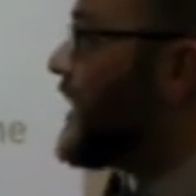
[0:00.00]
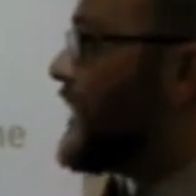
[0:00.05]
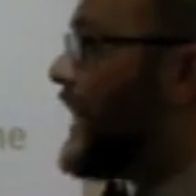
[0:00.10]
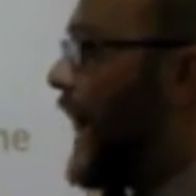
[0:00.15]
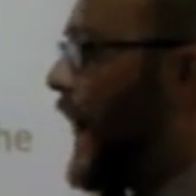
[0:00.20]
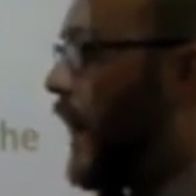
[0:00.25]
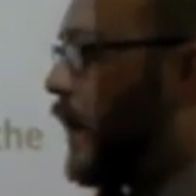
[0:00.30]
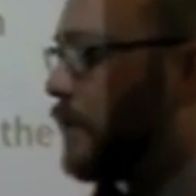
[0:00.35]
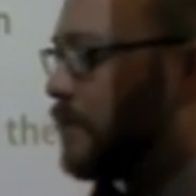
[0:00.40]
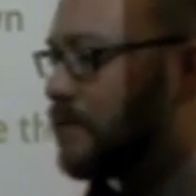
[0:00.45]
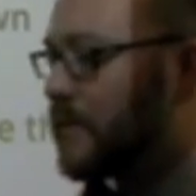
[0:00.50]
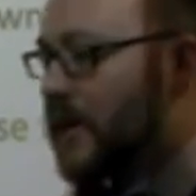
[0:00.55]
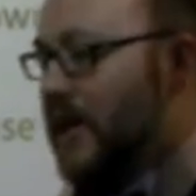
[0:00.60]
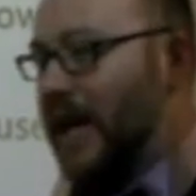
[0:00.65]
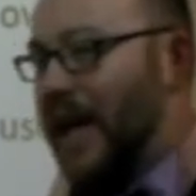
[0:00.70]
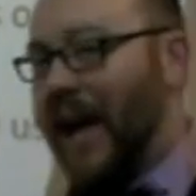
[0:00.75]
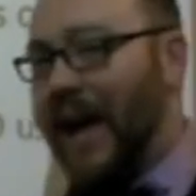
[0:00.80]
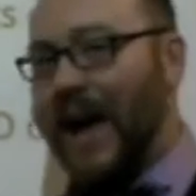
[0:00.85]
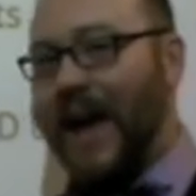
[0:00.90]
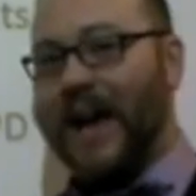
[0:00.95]
Now,
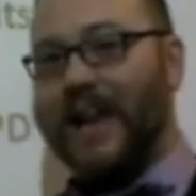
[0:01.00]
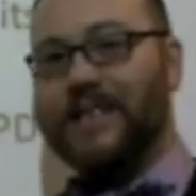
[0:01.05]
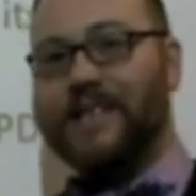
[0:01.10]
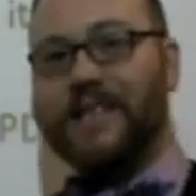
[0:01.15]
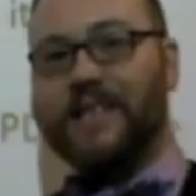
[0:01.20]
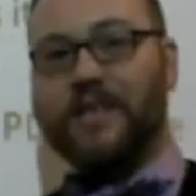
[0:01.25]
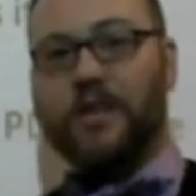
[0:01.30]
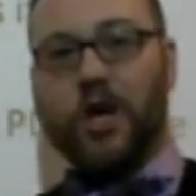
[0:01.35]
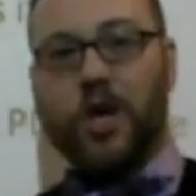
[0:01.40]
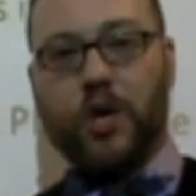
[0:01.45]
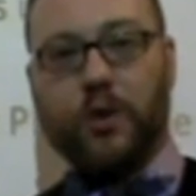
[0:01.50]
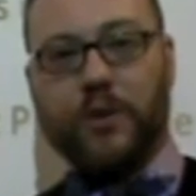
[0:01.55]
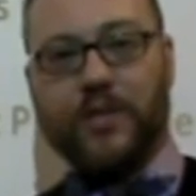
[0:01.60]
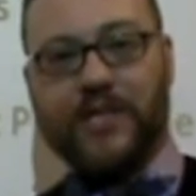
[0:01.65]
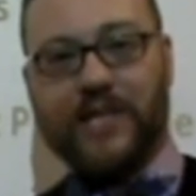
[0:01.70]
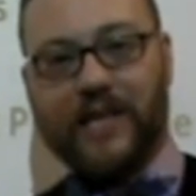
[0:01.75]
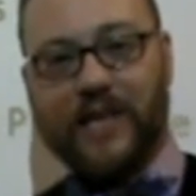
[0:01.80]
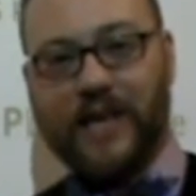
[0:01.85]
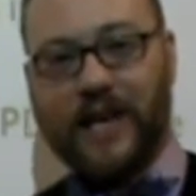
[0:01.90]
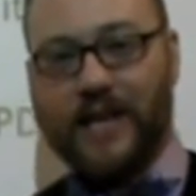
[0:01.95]
as is always
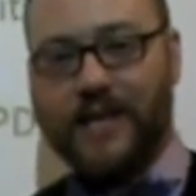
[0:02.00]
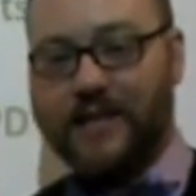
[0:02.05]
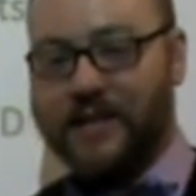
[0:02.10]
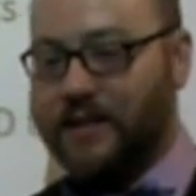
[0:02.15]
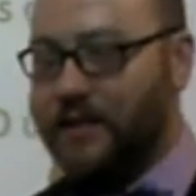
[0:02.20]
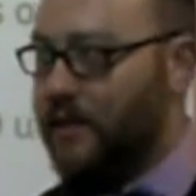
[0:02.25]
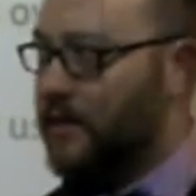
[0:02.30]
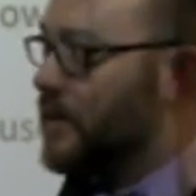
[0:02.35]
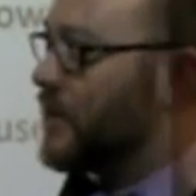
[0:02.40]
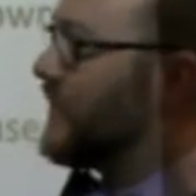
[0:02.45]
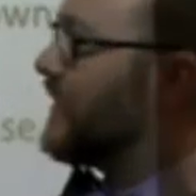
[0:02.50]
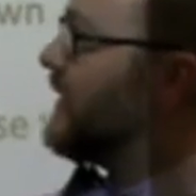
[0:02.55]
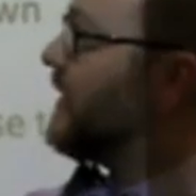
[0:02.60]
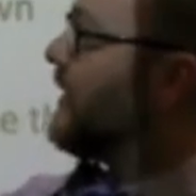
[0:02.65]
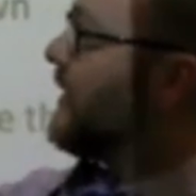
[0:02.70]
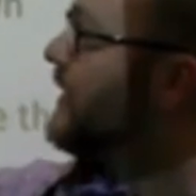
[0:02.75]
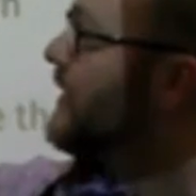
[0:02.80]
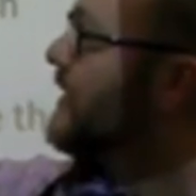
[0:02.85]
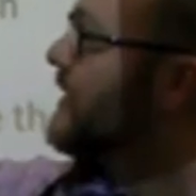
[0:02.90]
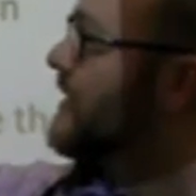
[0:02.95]
the case,
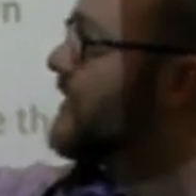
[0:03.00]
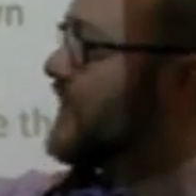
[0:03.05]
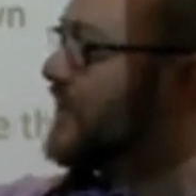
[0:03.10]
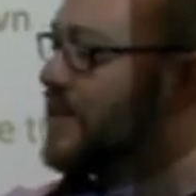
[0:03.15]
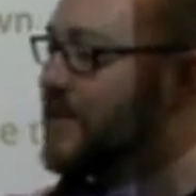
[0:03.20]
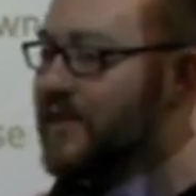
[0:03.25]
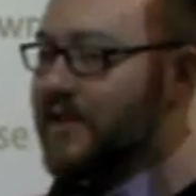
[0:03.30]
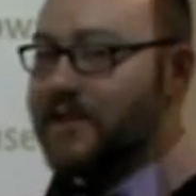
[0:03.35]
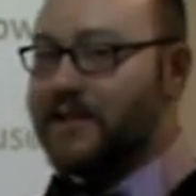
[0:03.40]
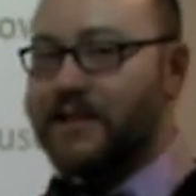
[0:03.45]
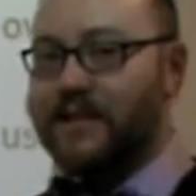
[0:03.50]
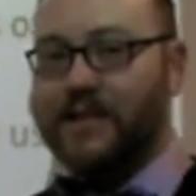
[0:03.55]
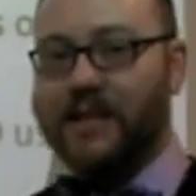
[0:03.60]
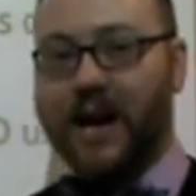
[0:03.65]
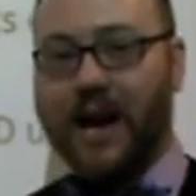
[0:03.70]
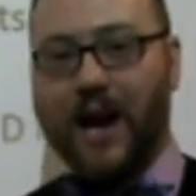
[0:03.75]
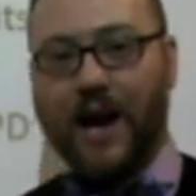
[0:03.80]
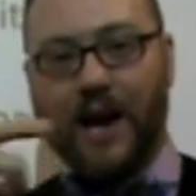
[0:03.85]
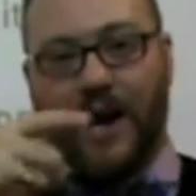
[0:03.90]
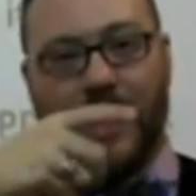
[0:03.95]

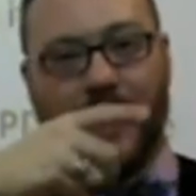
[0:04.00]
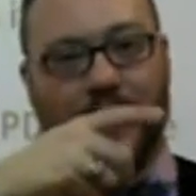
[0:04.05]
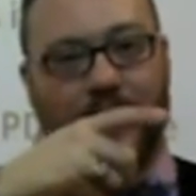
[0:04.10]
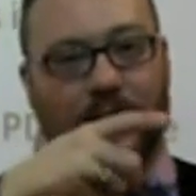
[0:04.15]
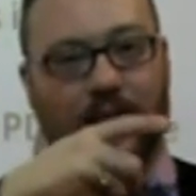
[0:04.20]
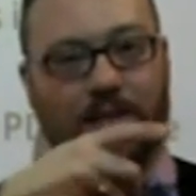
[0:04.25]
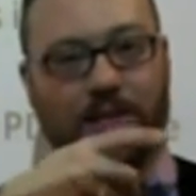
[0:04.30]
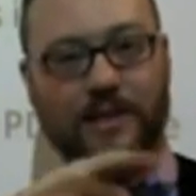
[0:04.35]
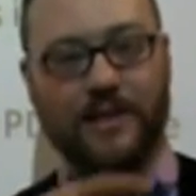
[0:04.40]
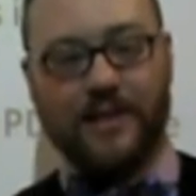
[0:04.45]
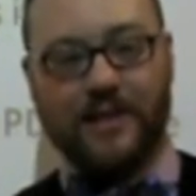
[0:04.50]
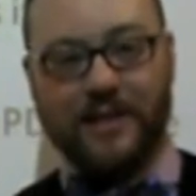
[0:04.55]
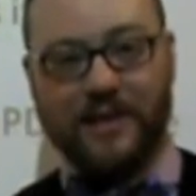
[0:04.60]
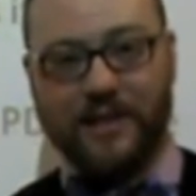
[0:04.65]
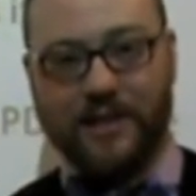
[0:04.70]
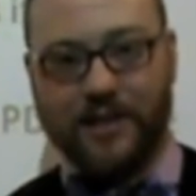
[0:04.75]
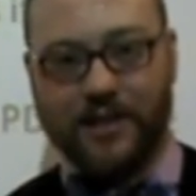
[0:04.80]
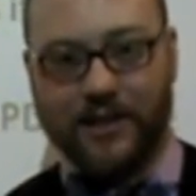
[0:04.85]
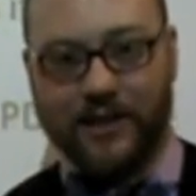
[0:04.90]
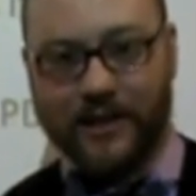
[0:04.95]
psi
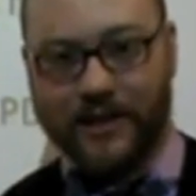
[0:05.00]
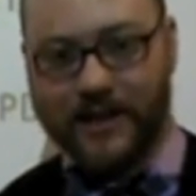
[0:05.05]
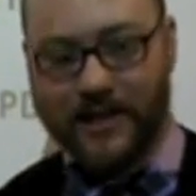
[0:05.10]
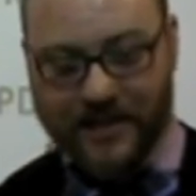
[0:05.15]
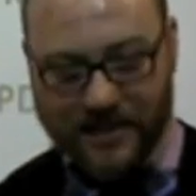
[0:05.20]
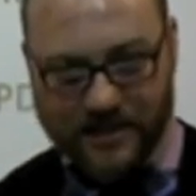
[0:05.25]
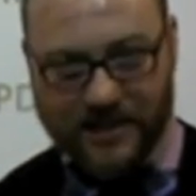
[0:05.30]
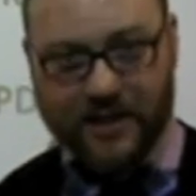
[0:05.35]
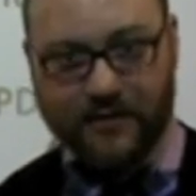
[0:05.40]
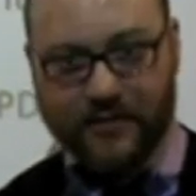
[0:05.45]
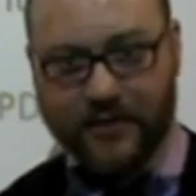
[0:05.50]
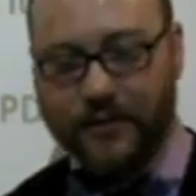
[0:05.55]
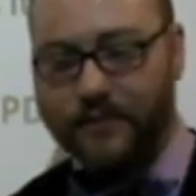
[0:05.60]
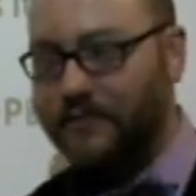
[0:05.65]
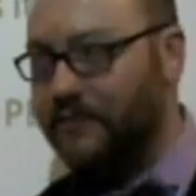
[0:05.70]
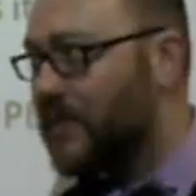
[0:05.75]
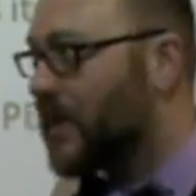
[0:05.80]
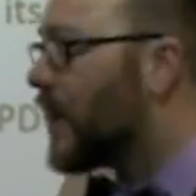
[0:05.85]
is different.